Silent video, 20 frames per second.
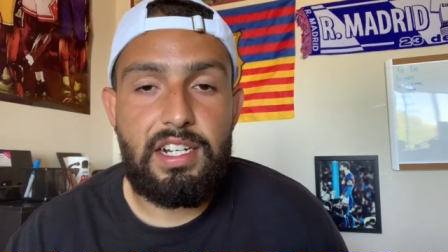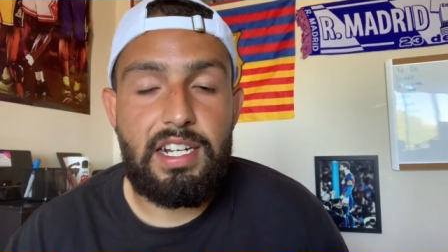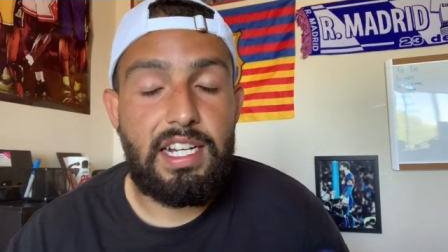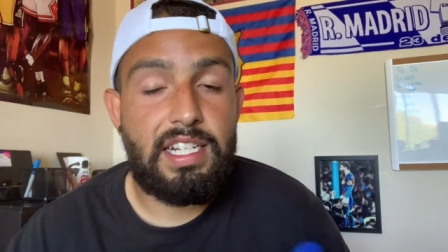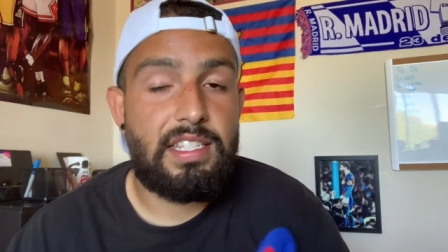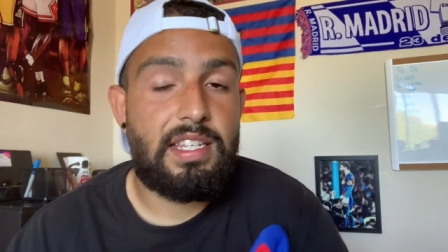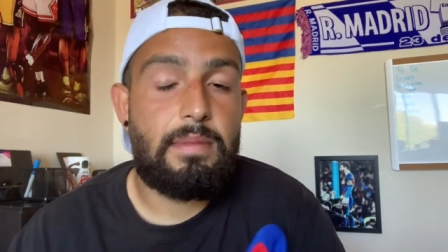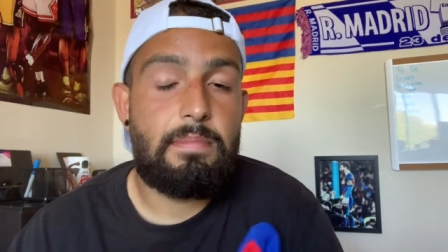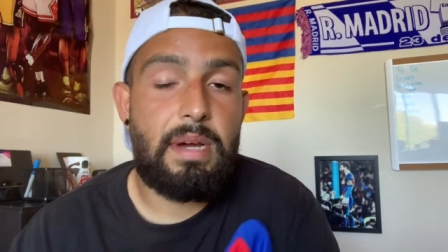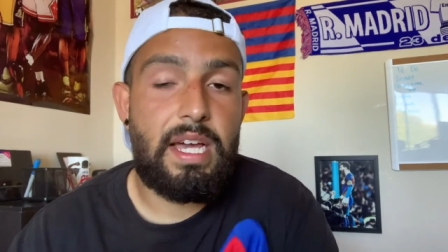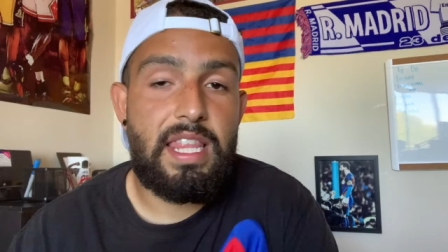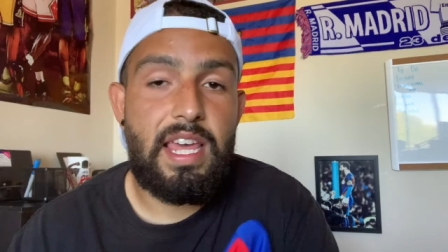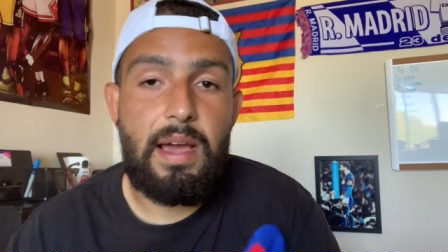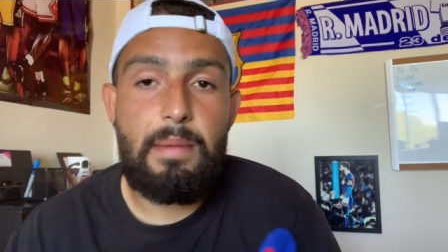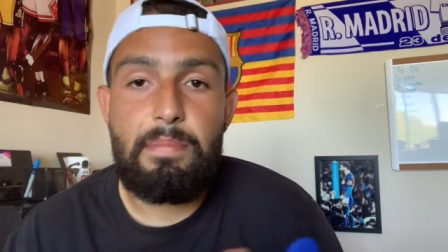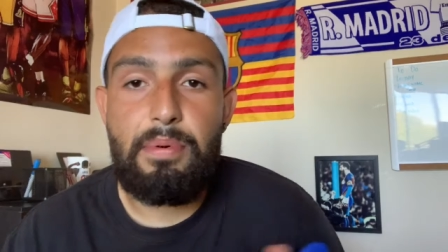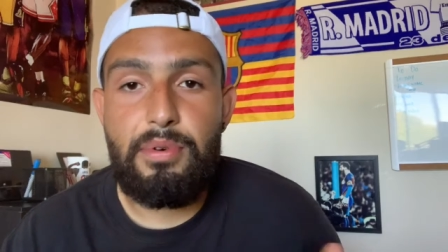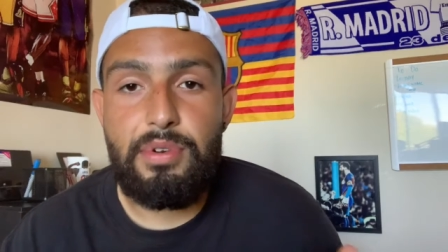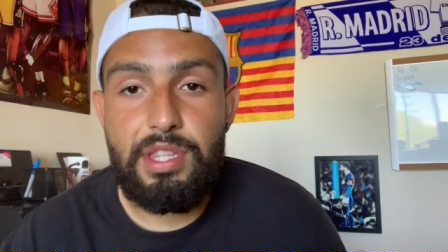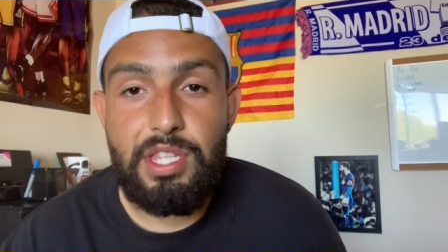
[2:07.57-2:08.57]
And I said, by
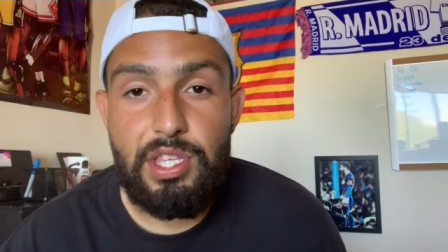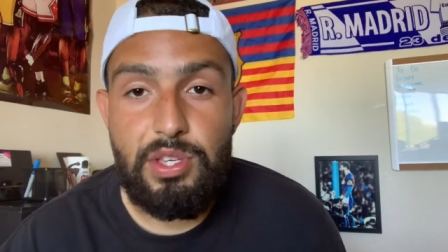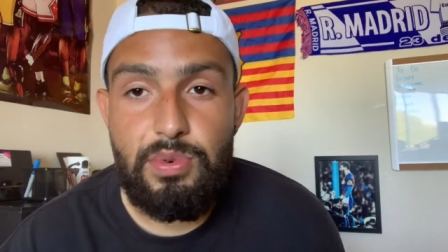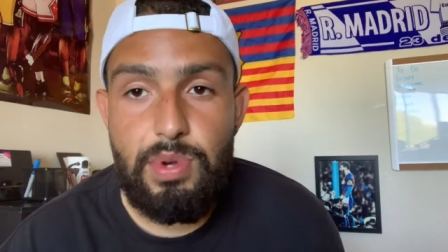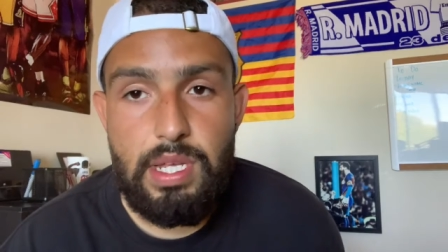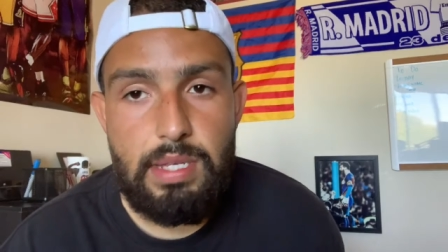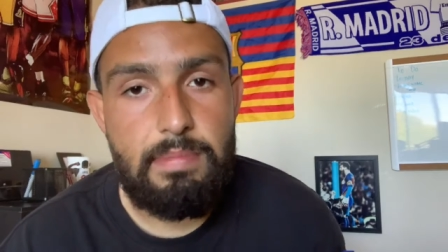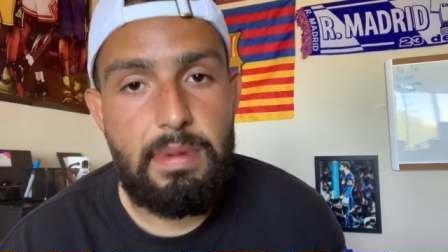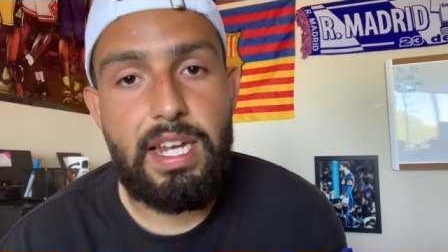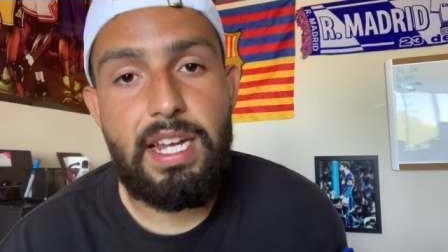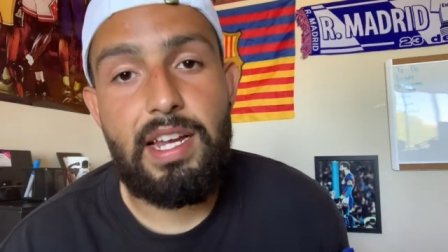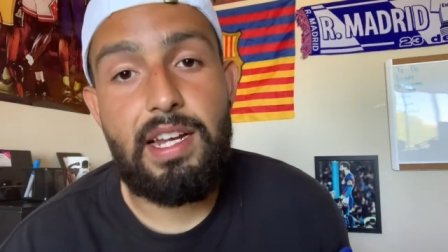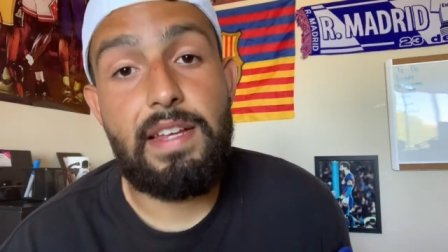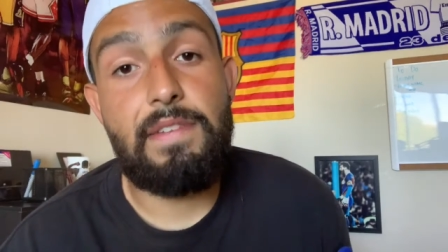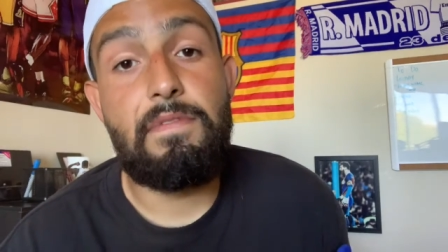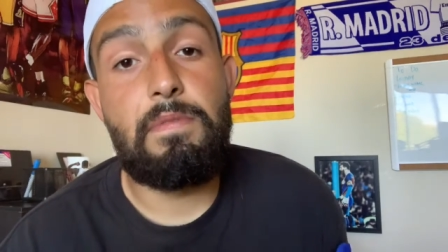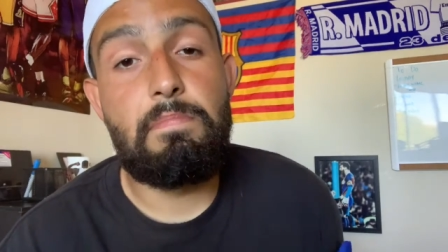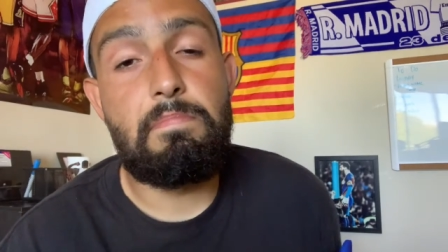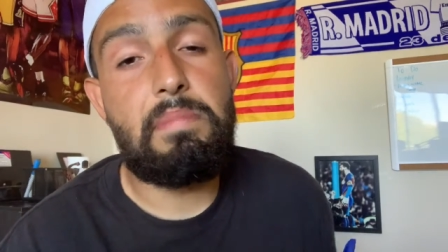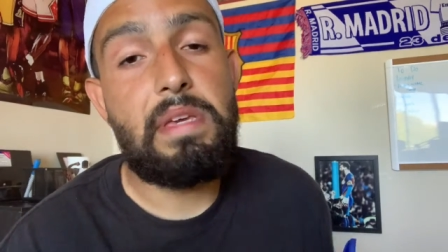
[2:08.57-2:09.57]
that point, the U.S. might not
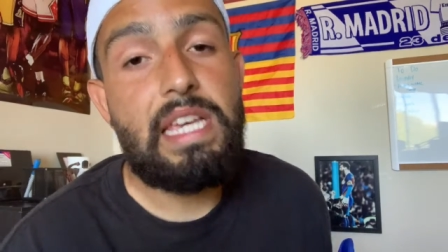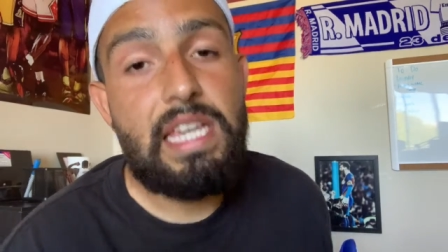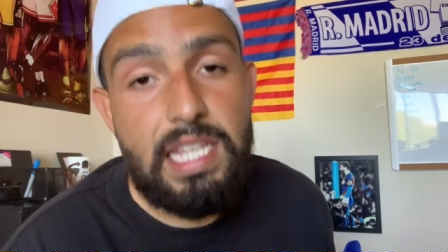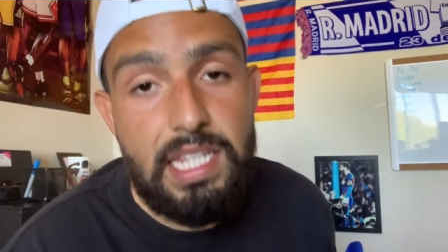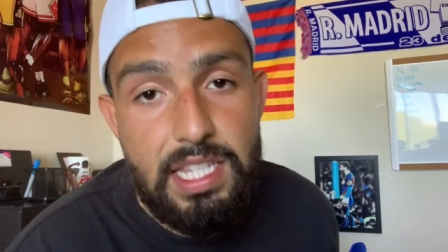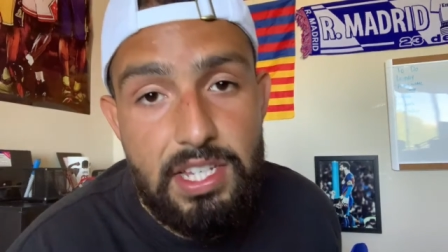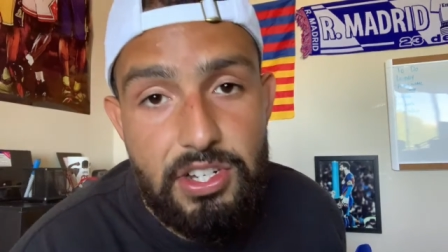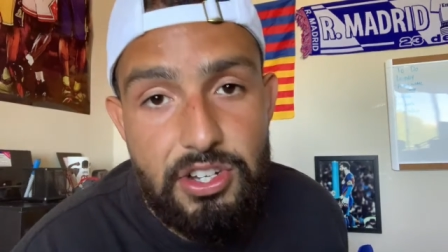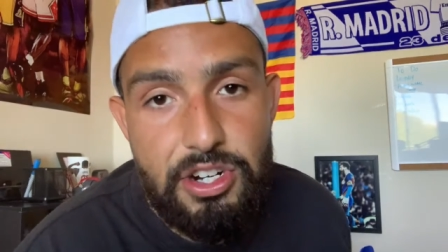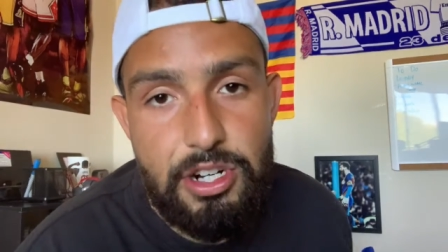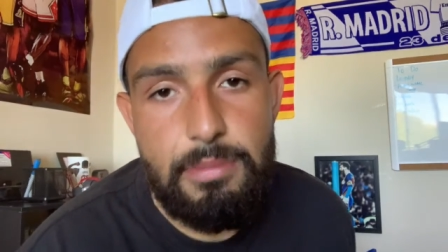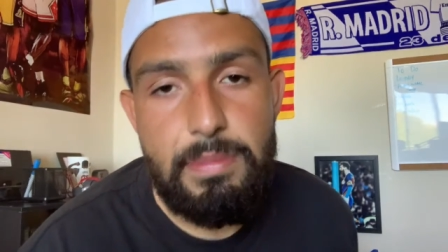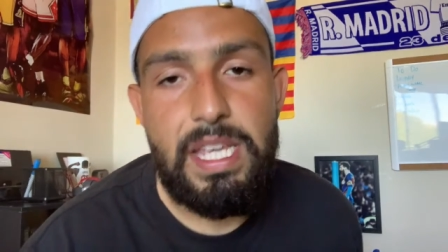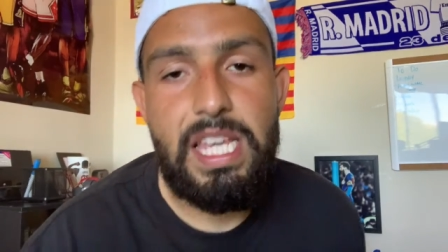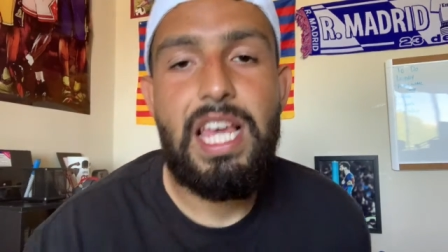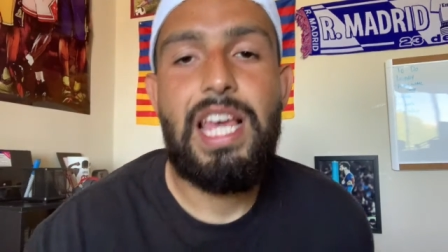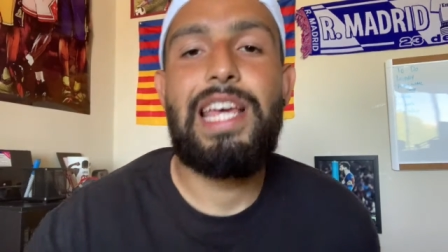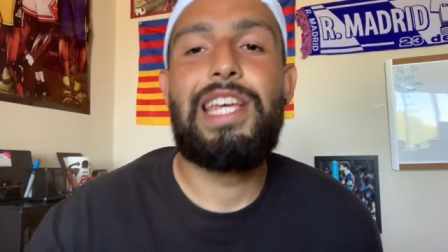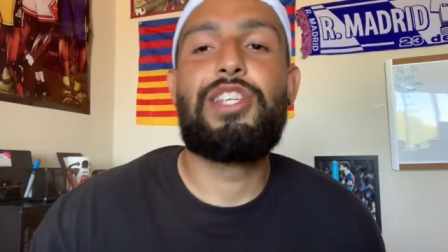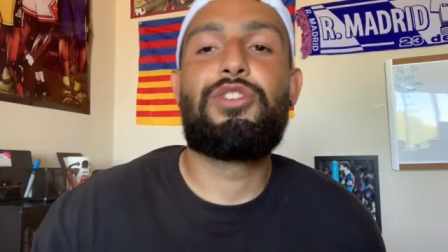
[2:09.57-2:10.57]
even be in the tournament.